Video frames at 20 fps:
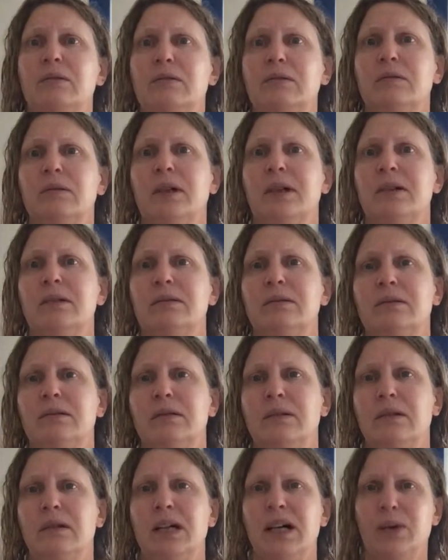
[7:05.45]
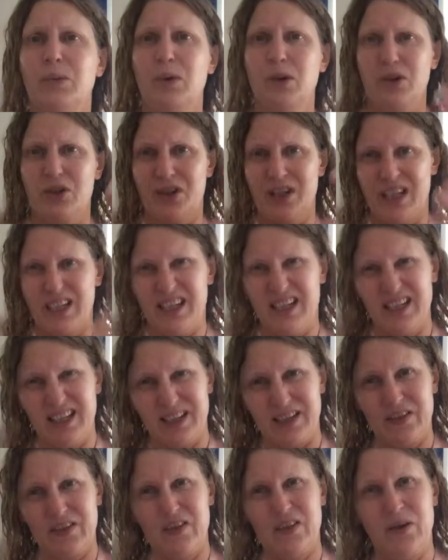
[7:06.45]
well, I watched the
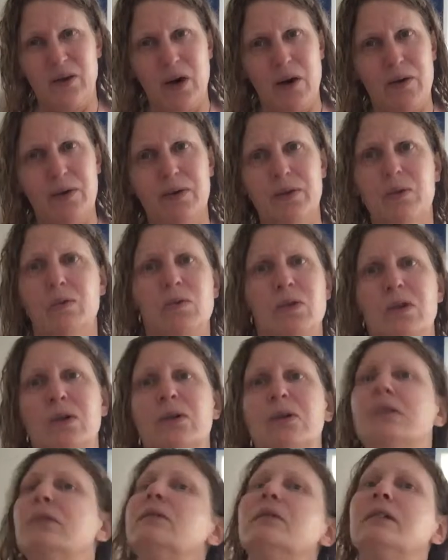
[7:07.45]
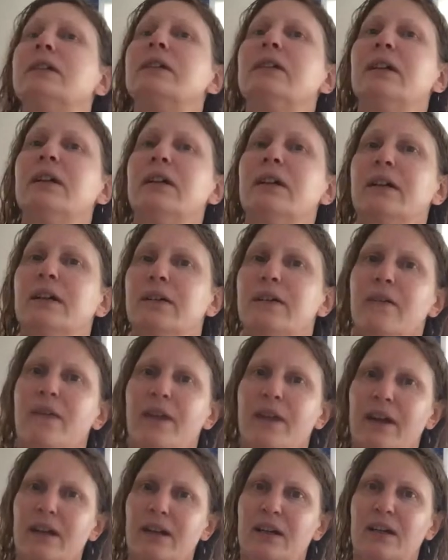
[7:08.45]
things grow on the wall, and
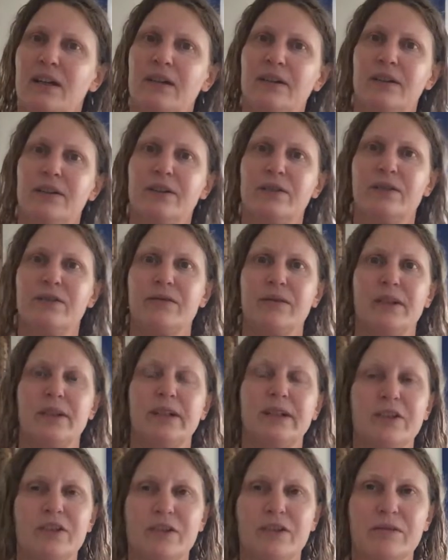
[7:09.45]
then got this really